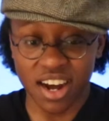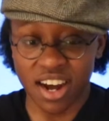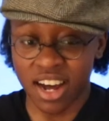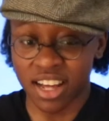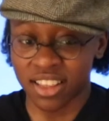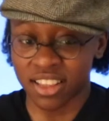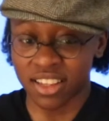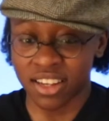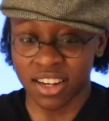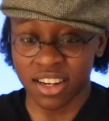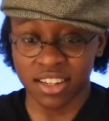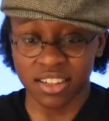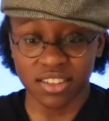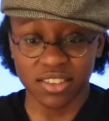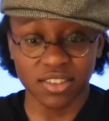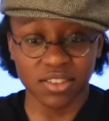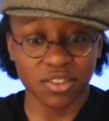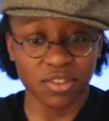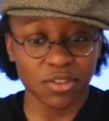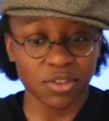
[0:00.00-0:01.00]
I thought,
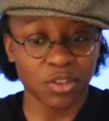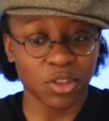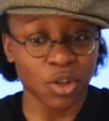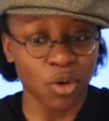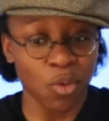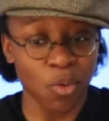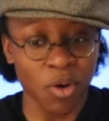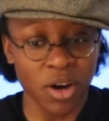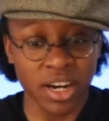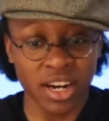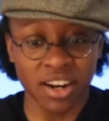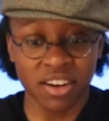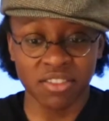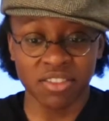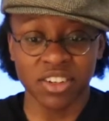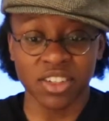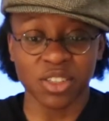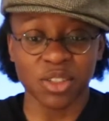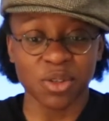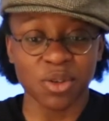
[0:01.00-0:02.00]

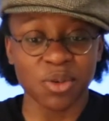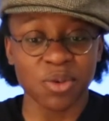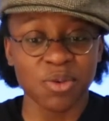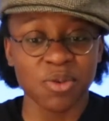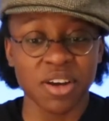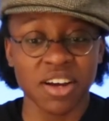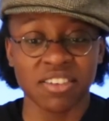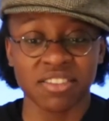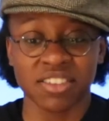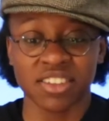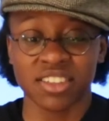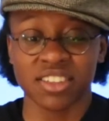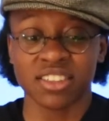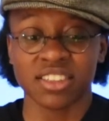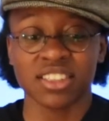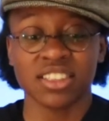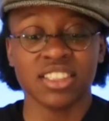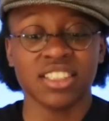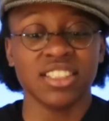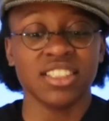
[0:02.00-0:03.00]
to
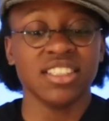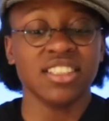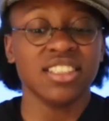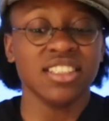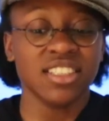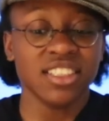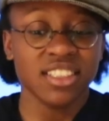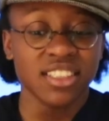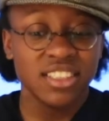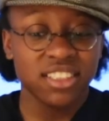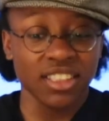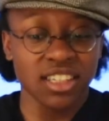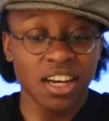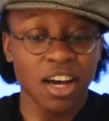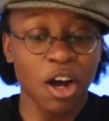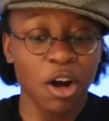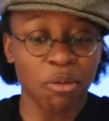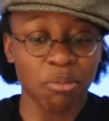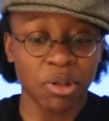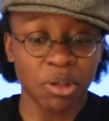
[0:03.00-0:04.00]
whoever
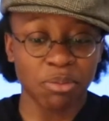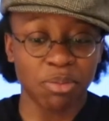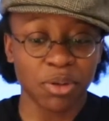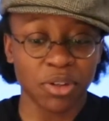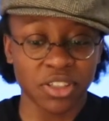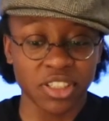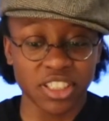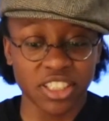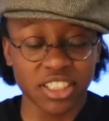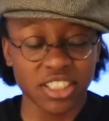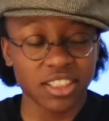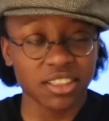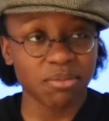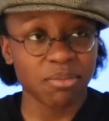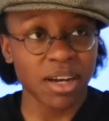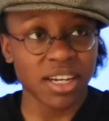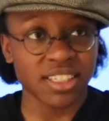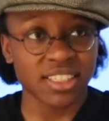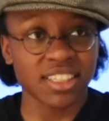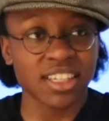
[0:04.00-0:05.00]
helped me push
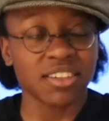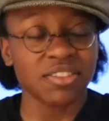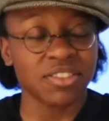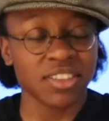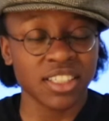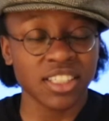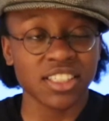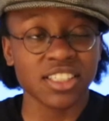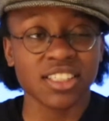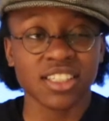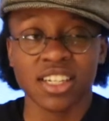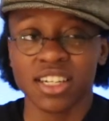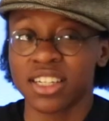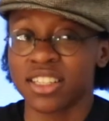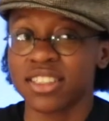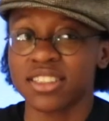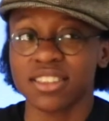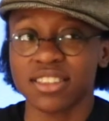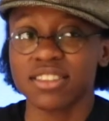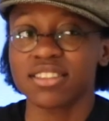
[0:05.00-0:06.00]
past that finish
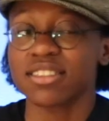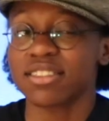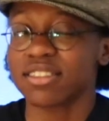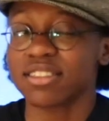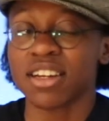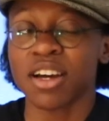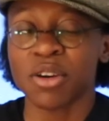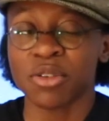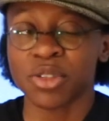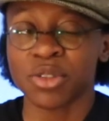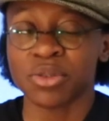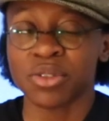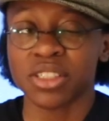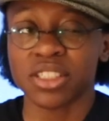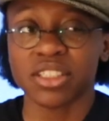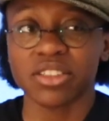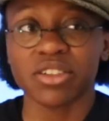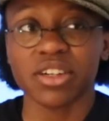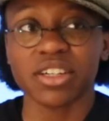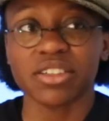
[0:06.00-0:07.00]
line, I was
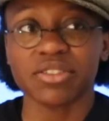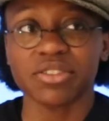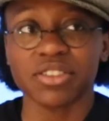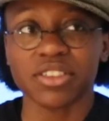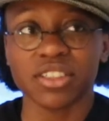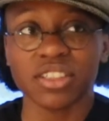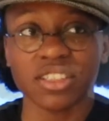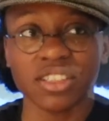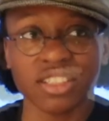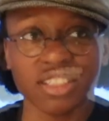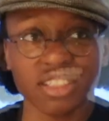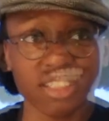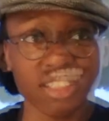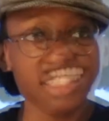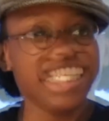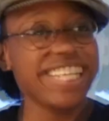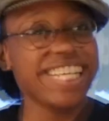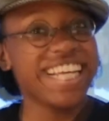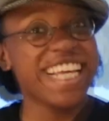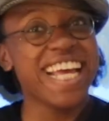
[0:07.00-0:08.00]
really grateful.
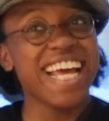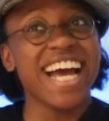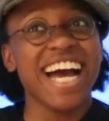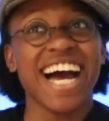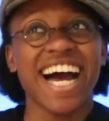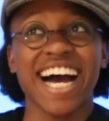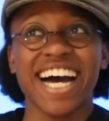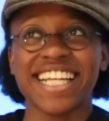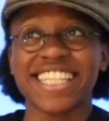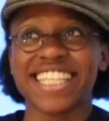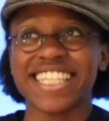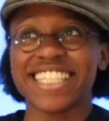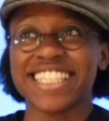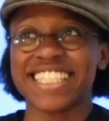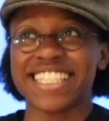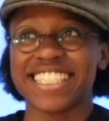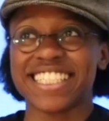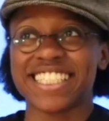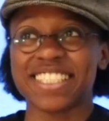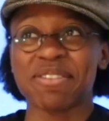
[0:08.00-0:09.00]
I think
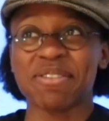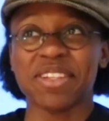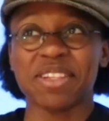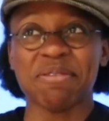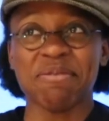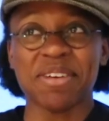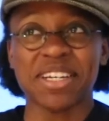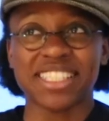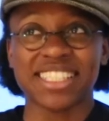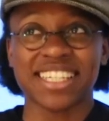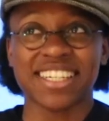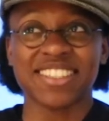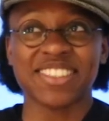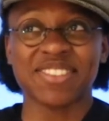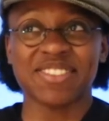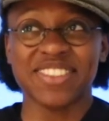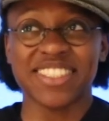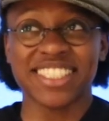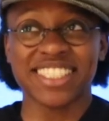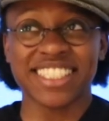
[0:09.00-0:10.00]
it's some of the best
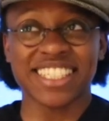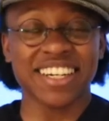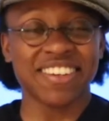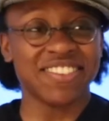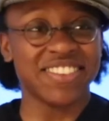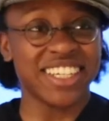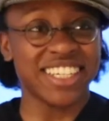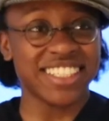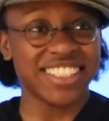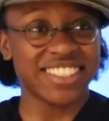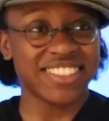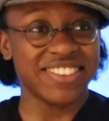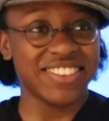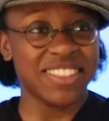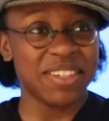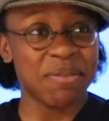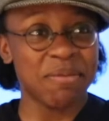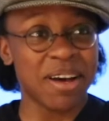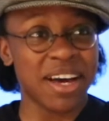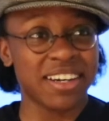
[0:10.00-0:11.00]
house music I've danced to
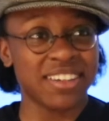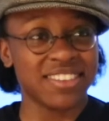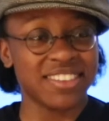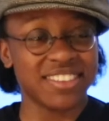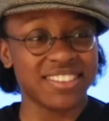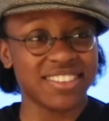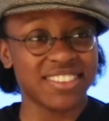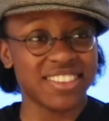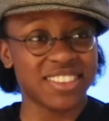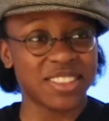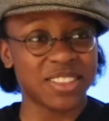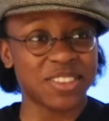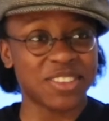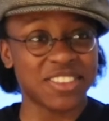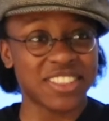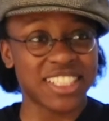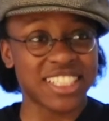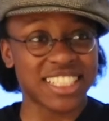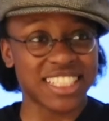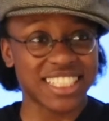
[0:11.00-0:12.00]
in a battle so
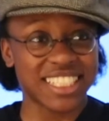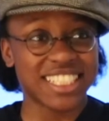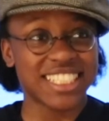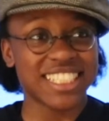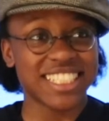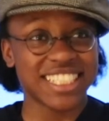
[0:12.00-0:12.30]
far.